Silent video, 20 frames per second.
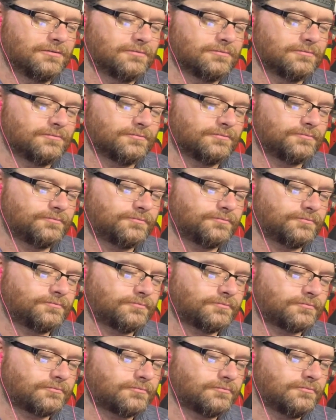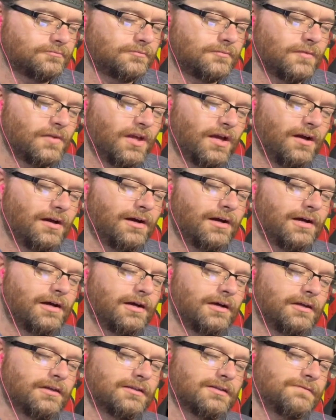just here to...
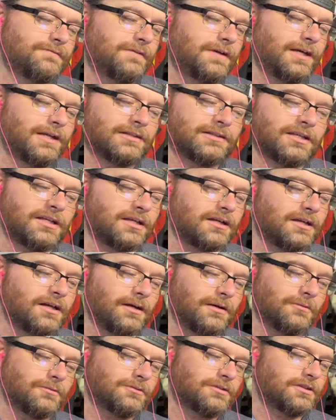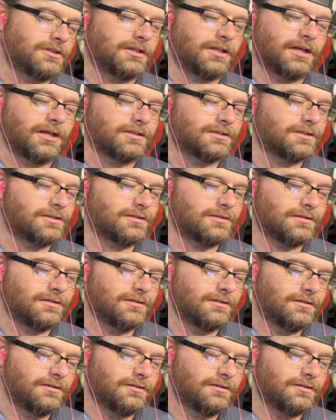the fainting couch, yes.